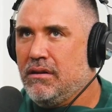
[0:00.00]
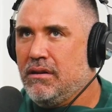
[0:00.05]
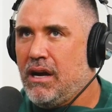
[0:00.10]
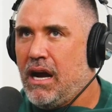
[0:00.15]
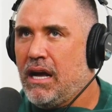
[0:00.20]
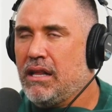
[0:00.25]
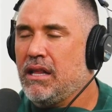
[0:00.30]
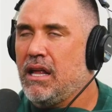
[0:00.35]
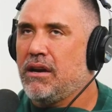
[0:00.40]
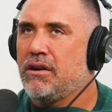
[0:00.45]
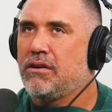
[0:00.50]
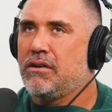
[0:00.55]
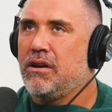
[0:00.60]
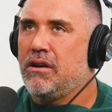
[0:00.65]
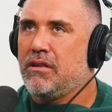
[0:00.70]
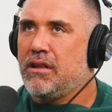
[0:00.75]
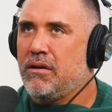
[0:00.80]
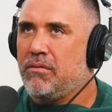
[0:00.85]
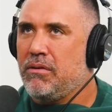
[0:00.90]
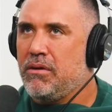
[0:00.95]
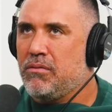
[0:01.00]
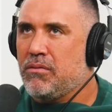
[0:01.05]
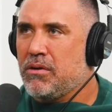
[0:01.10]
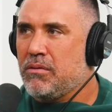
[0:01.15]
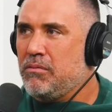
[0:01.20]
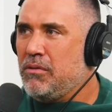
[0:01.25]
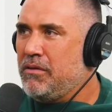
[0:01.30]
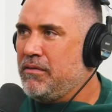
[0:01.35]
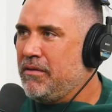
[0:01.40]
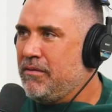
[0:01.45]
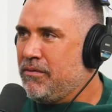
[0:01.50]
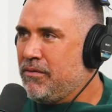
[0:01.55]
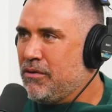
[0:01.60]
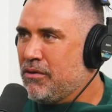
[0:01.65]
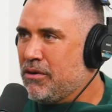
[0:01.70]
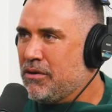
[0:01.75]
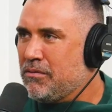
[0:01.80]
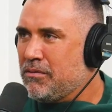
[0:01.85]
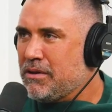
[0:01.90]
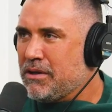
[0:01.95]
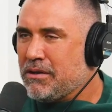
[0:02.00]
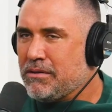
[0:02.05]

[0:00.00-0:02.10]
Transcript: I let her know that we weren't moving forward with